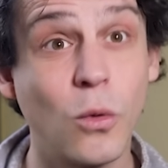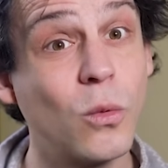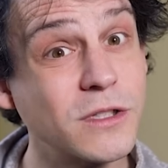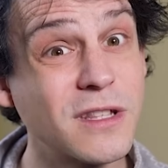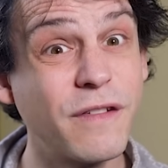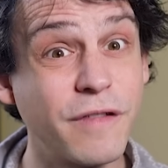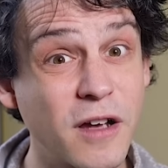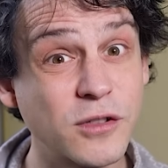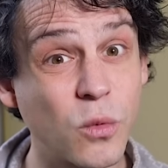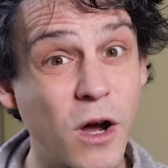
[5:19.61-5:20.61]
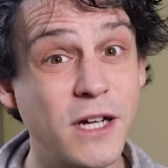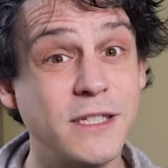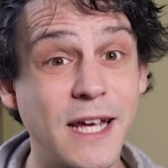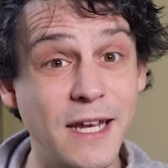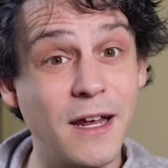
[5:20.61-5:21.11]
What's the first
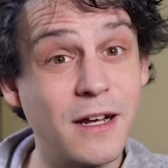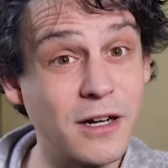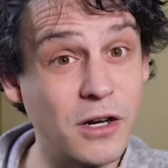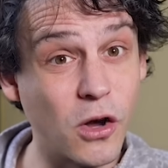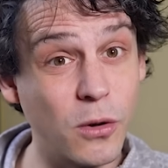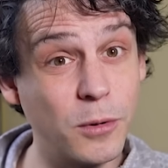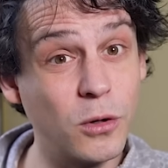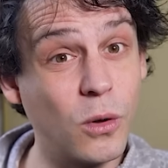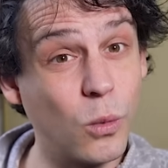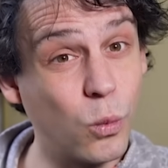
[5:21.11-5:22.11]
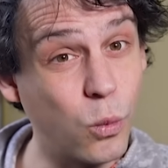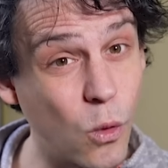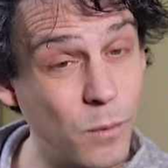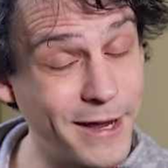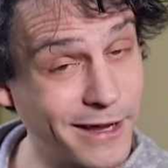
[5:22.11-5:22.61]
word in global
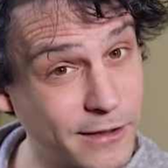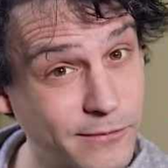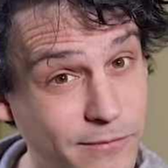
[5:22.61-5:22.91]
warming?